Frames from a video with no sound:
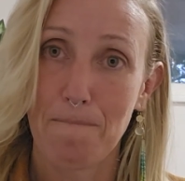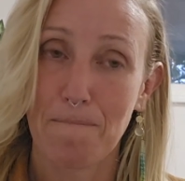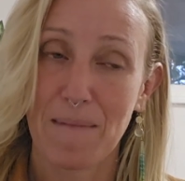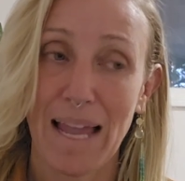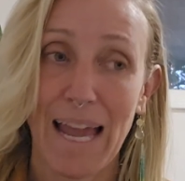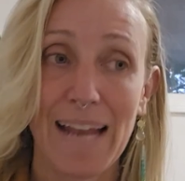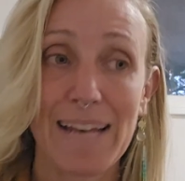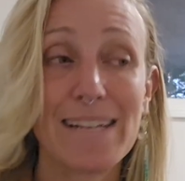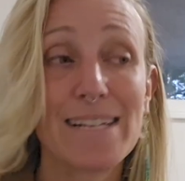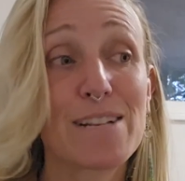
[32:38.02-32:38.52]

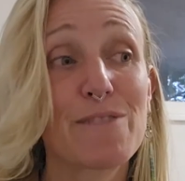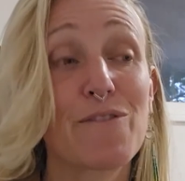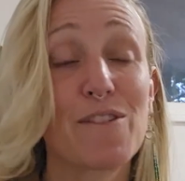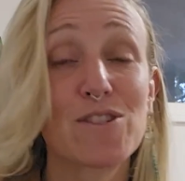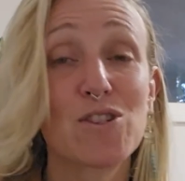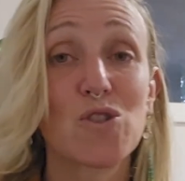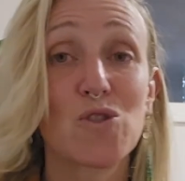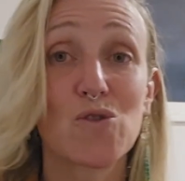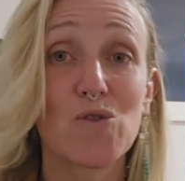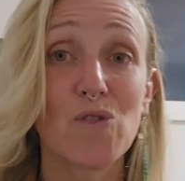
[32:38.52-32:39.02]
And it's
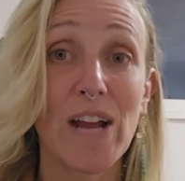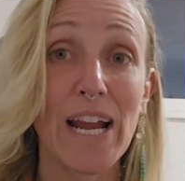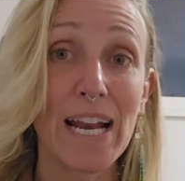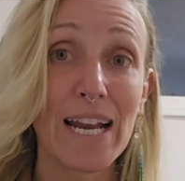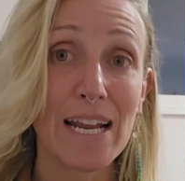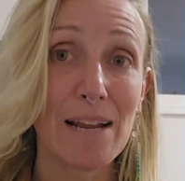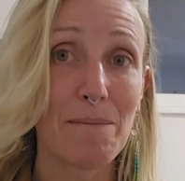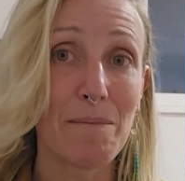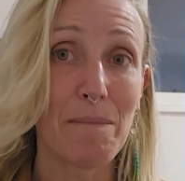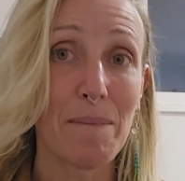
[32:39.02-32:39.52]

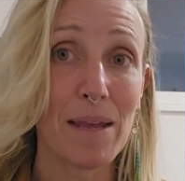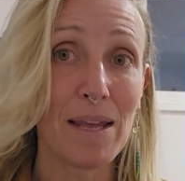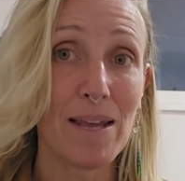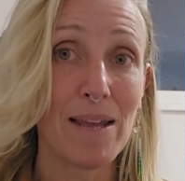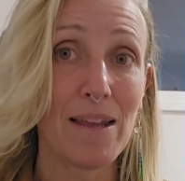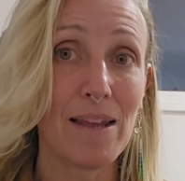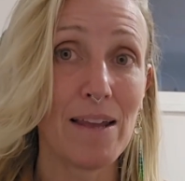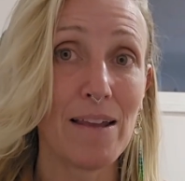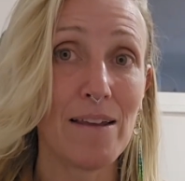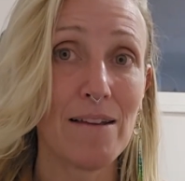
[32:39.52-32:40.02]
frustrating
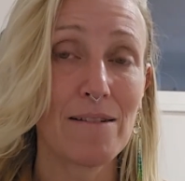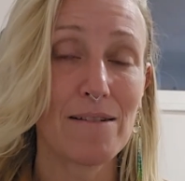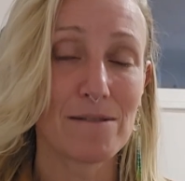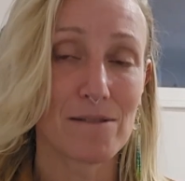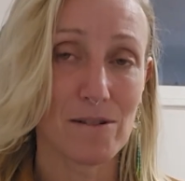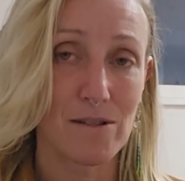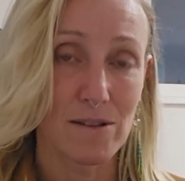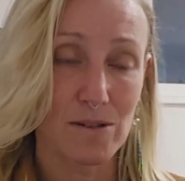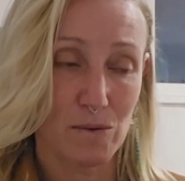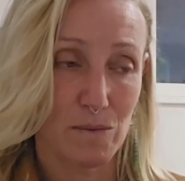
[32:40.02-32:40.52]
me,
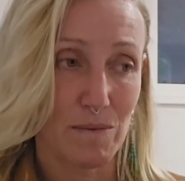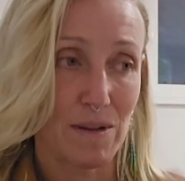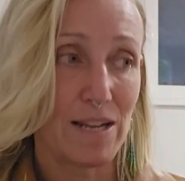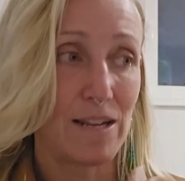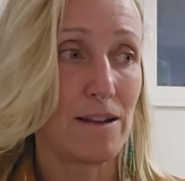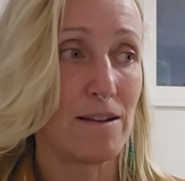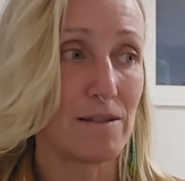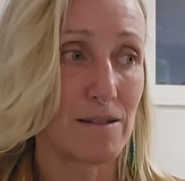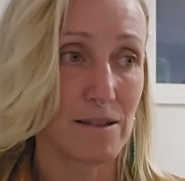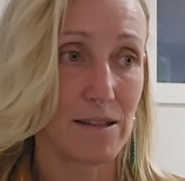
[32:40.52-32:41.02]
so this would
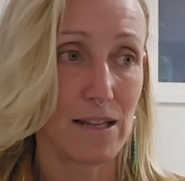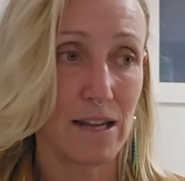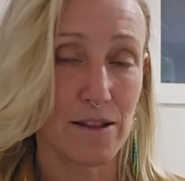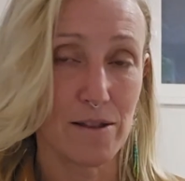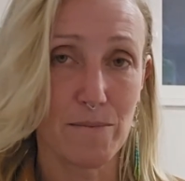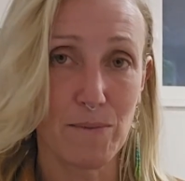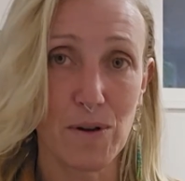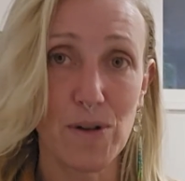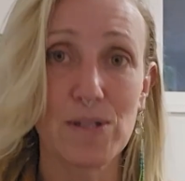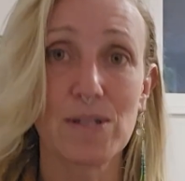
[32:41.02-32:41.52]
be the
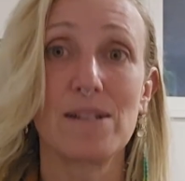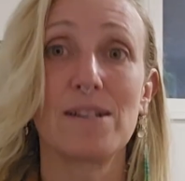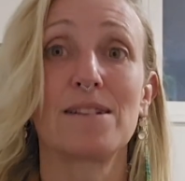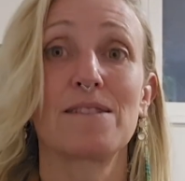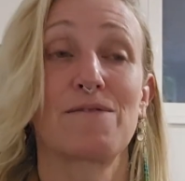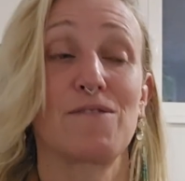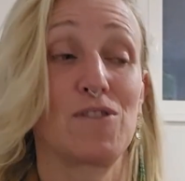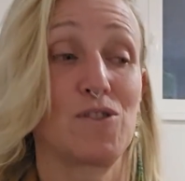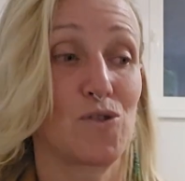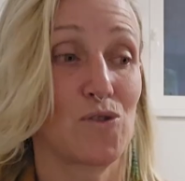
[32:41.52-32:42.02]
other person,
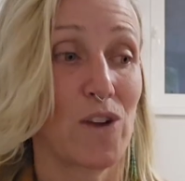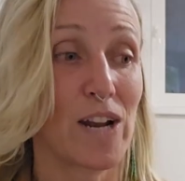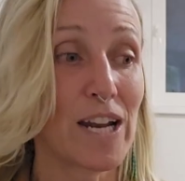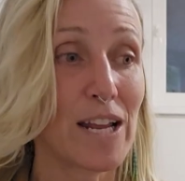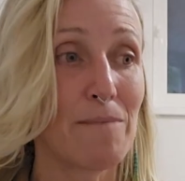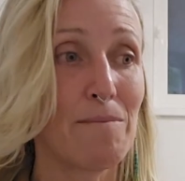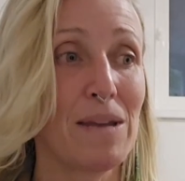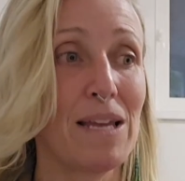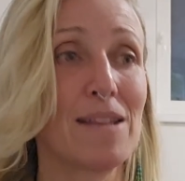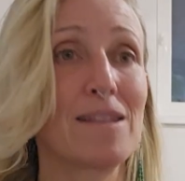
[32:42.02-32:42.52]
it's
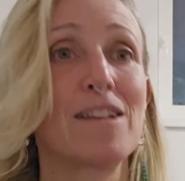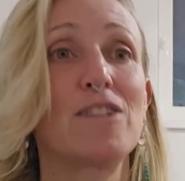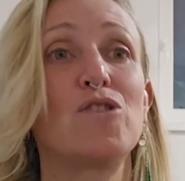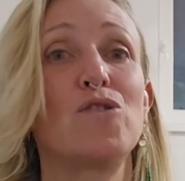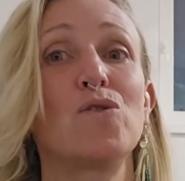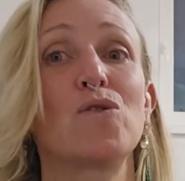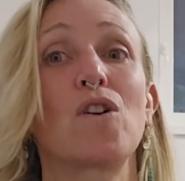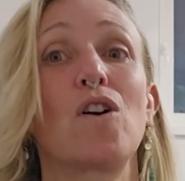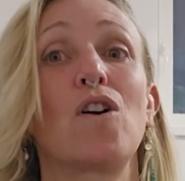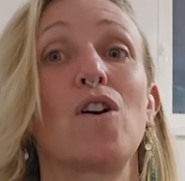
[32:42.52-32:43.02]
frustrating me that
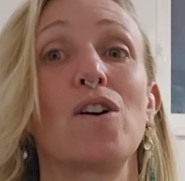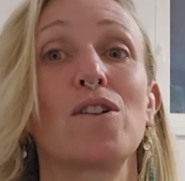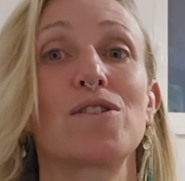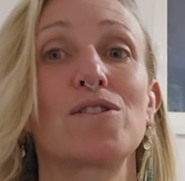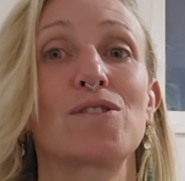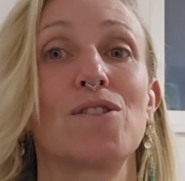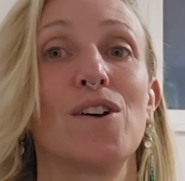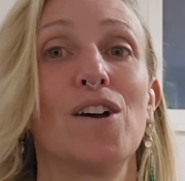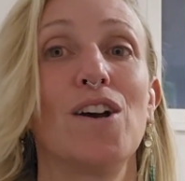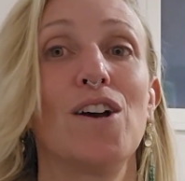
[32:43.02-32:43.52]
you
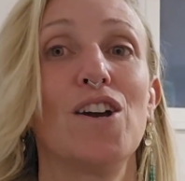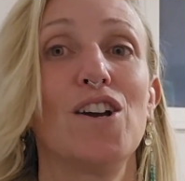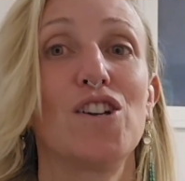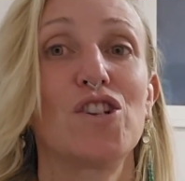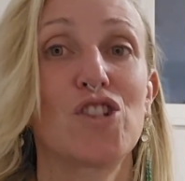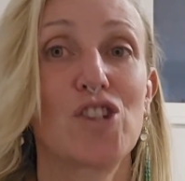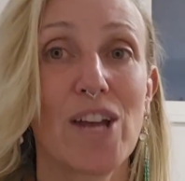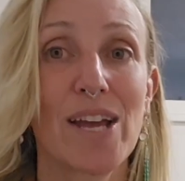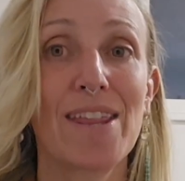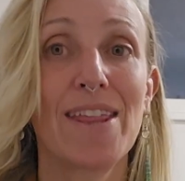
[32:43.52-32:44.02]
can't
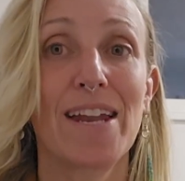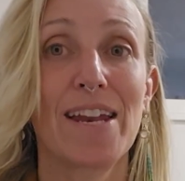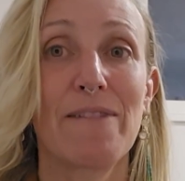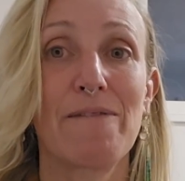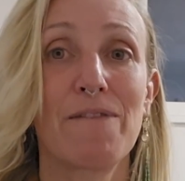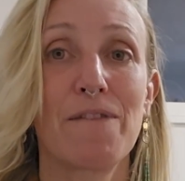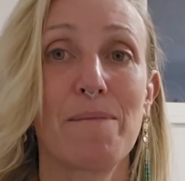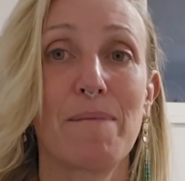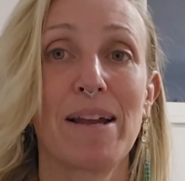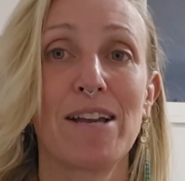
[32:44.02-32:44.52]
share that
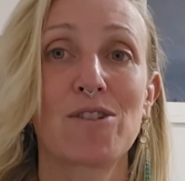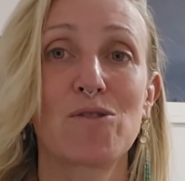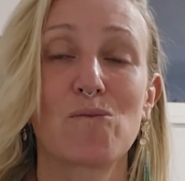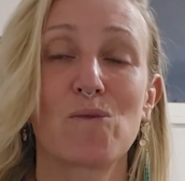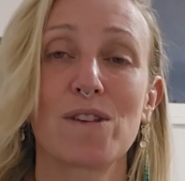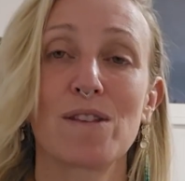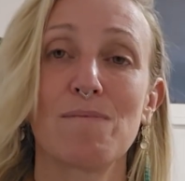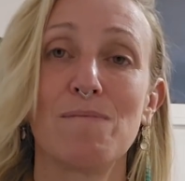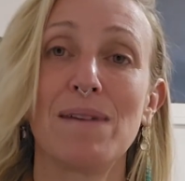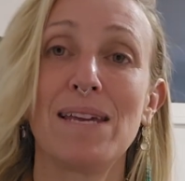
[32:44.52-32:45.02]
information
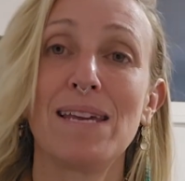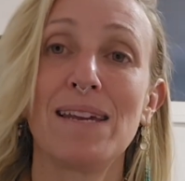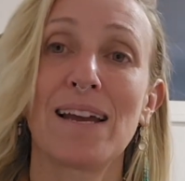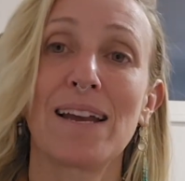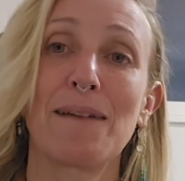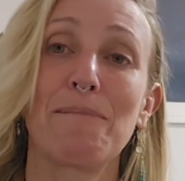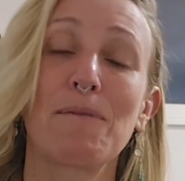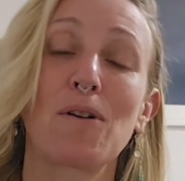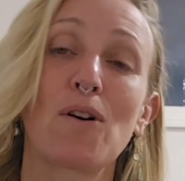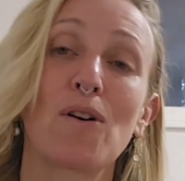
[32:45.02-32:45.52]
with me. And
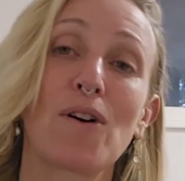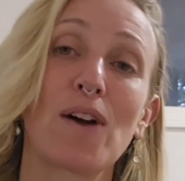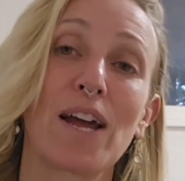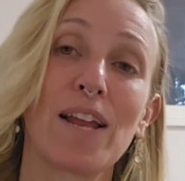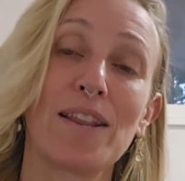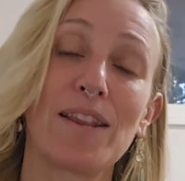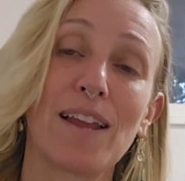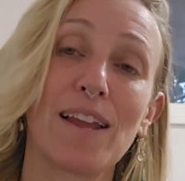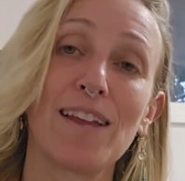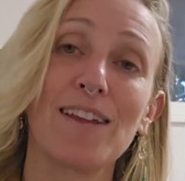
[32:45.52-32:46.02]

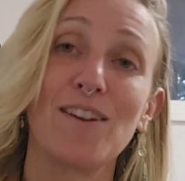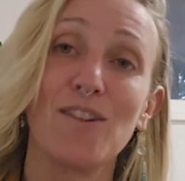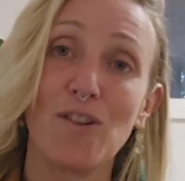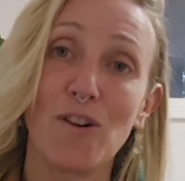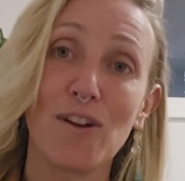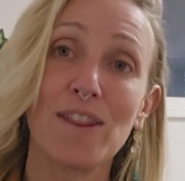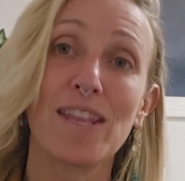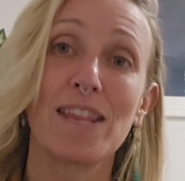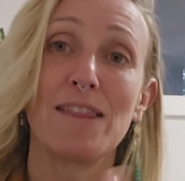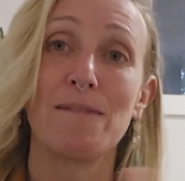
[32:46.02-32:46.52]
and
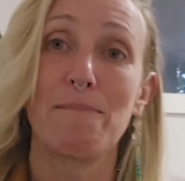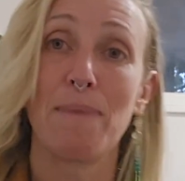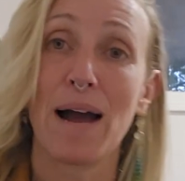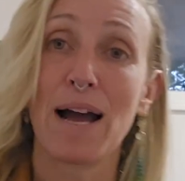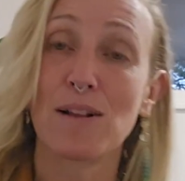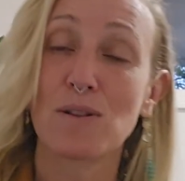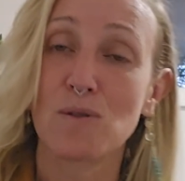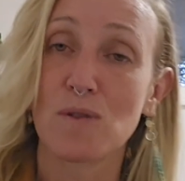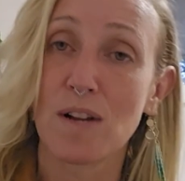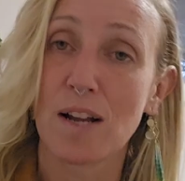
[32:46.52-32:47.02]
then the
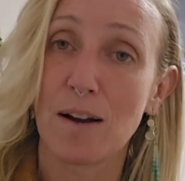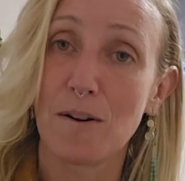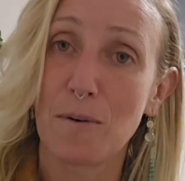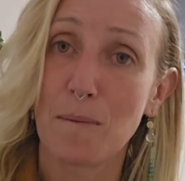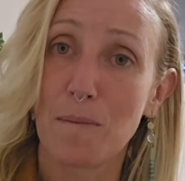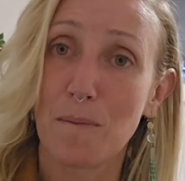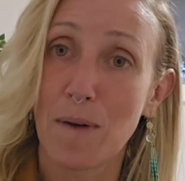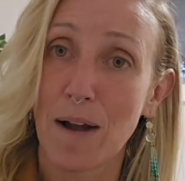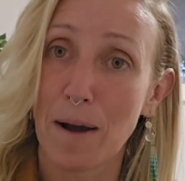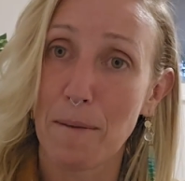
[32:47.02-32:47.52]
bounce
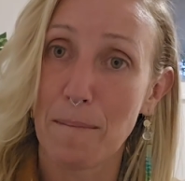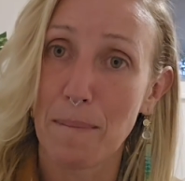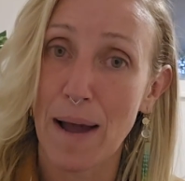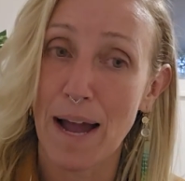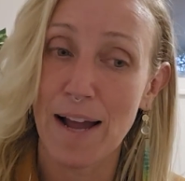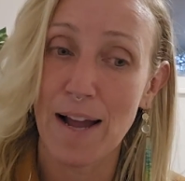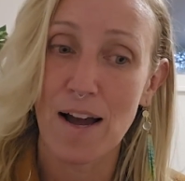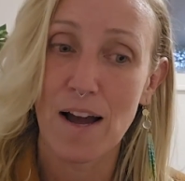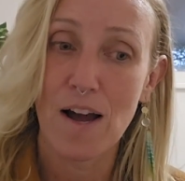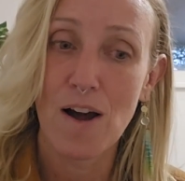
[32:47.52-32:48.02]
would come
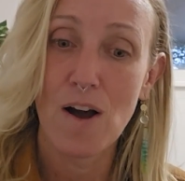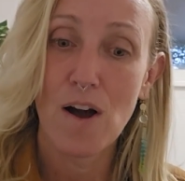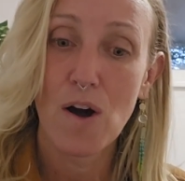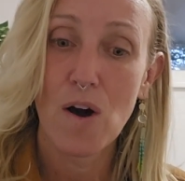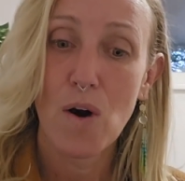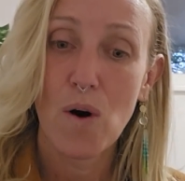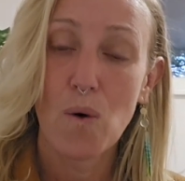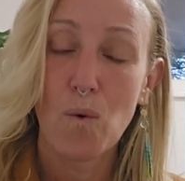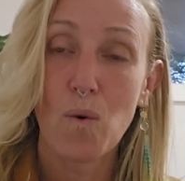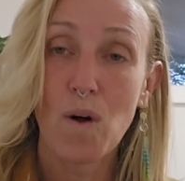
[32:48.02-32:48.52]
back,
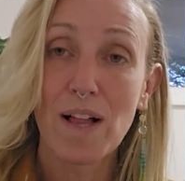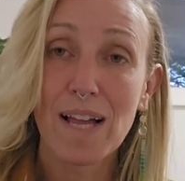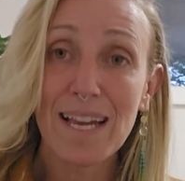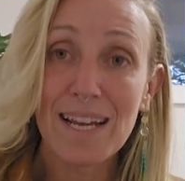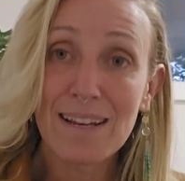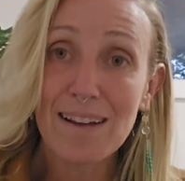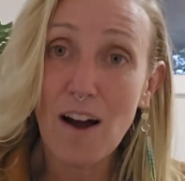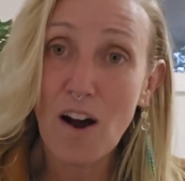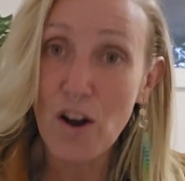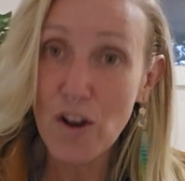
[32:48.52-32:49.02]
well,
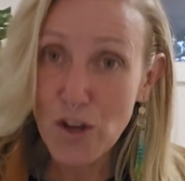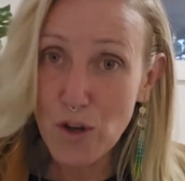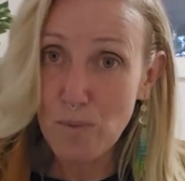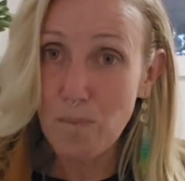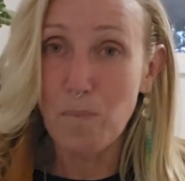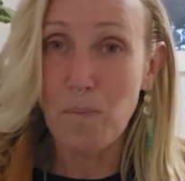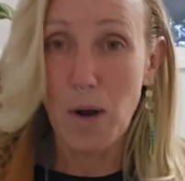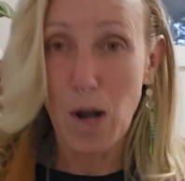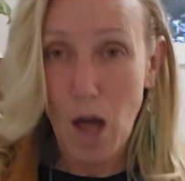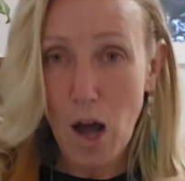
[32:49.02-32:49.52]
are you
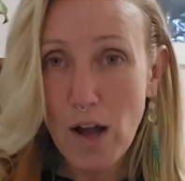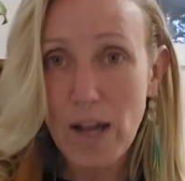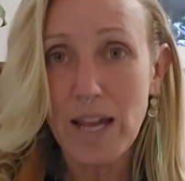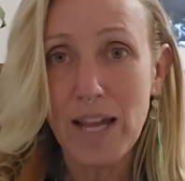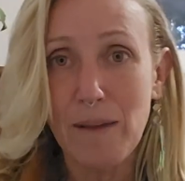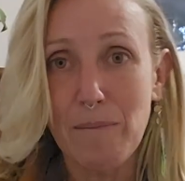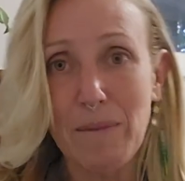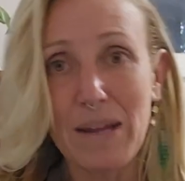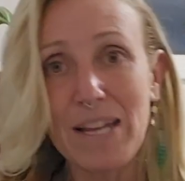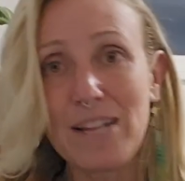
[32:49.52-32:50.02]

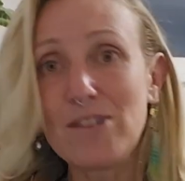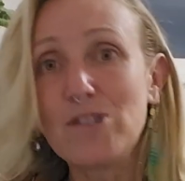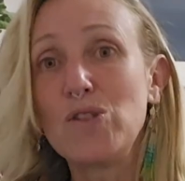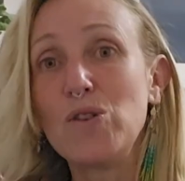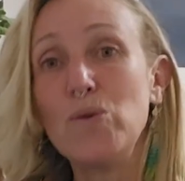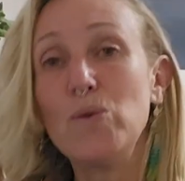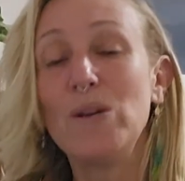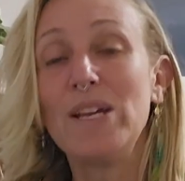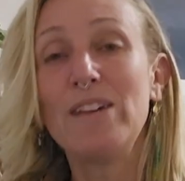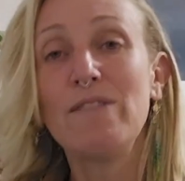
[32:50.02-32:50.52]
blocking me? Do
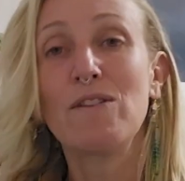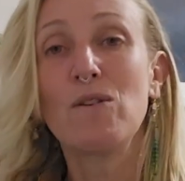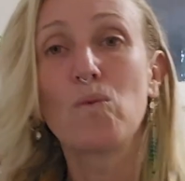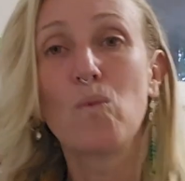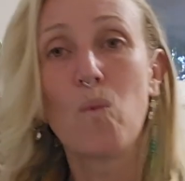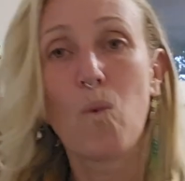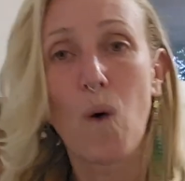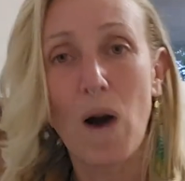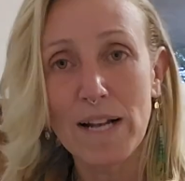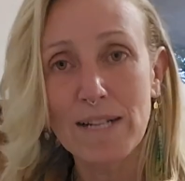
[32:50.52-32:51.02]
you
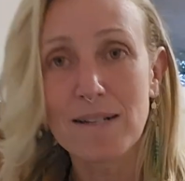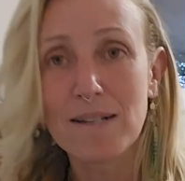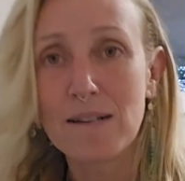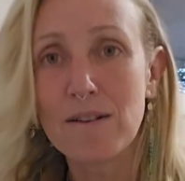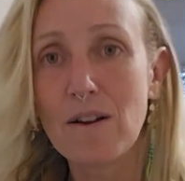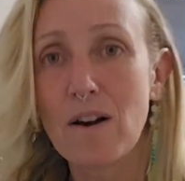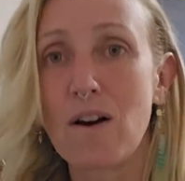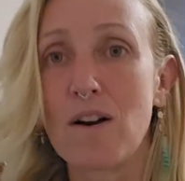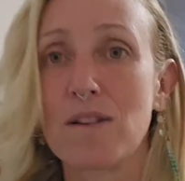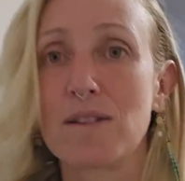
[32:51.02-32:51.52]
even want
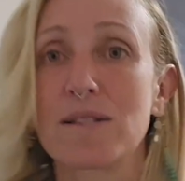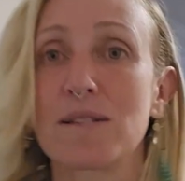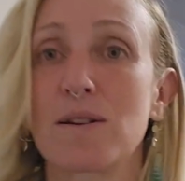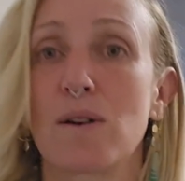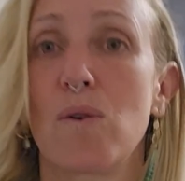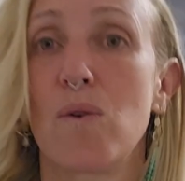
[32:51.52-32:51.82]
an answer?